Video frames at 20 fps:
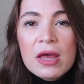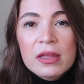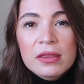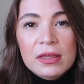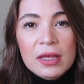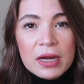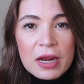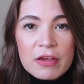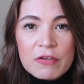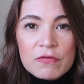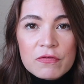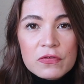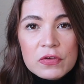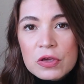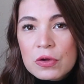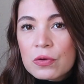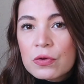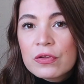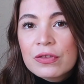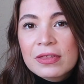that I
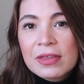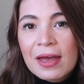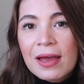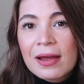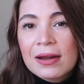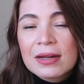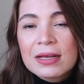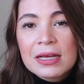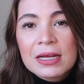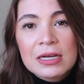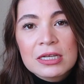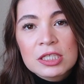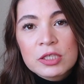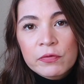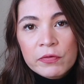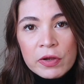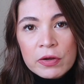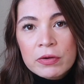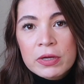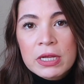feel that it
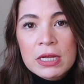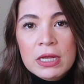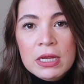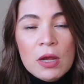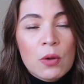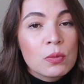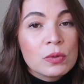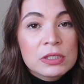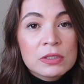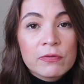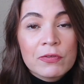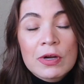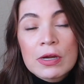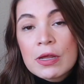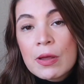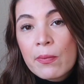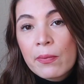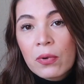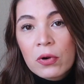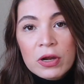was very
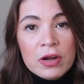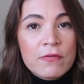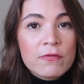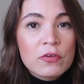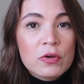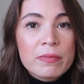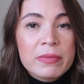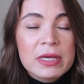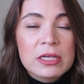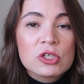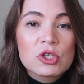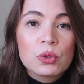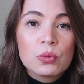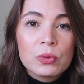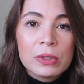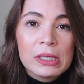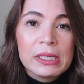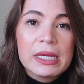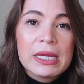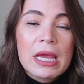important for me to
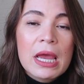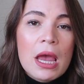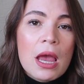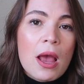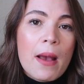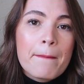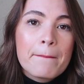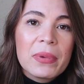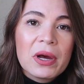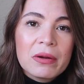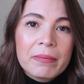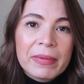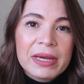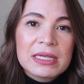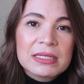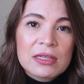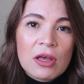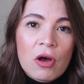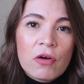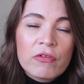really put
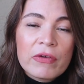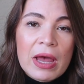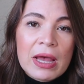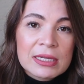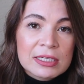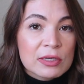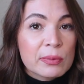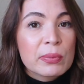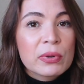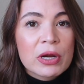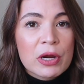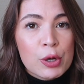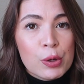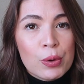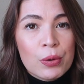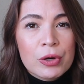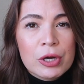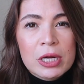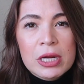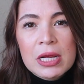myself as a
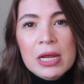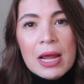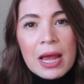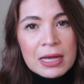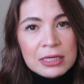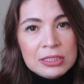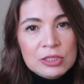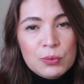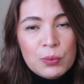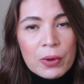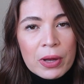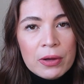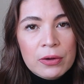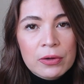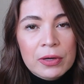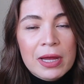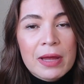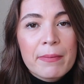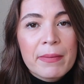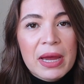priority as well,
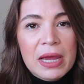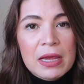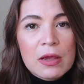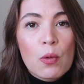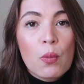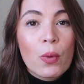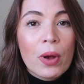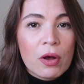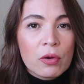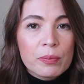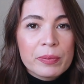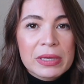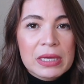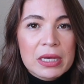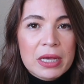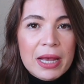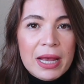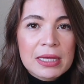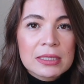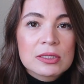and my
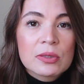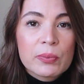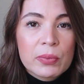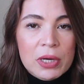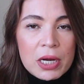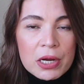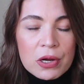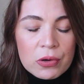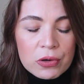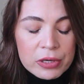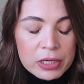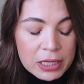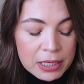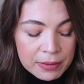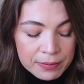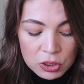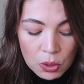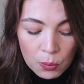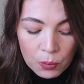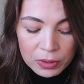well-being as a priority.
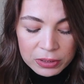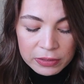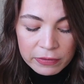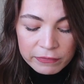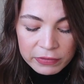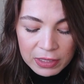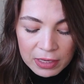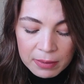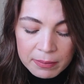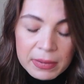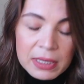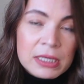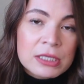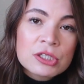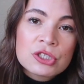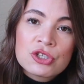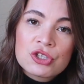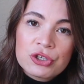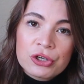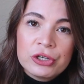So one of them
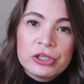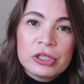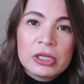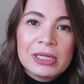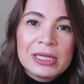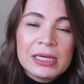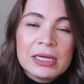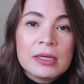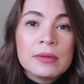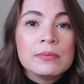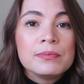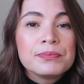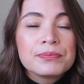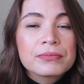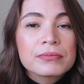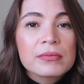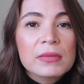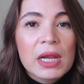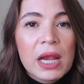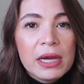is journaling.
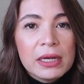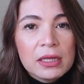I